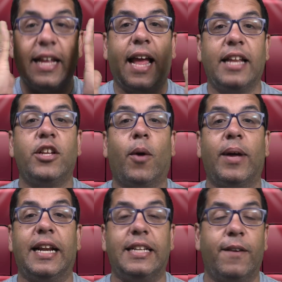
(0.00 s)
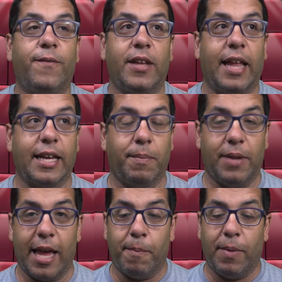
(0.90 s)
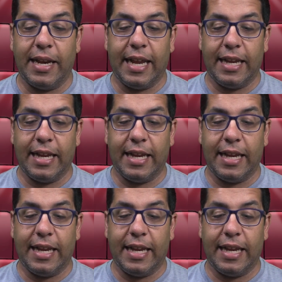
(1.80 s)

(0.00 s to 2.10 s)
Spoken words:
and you know what? It didn't feel like a play, but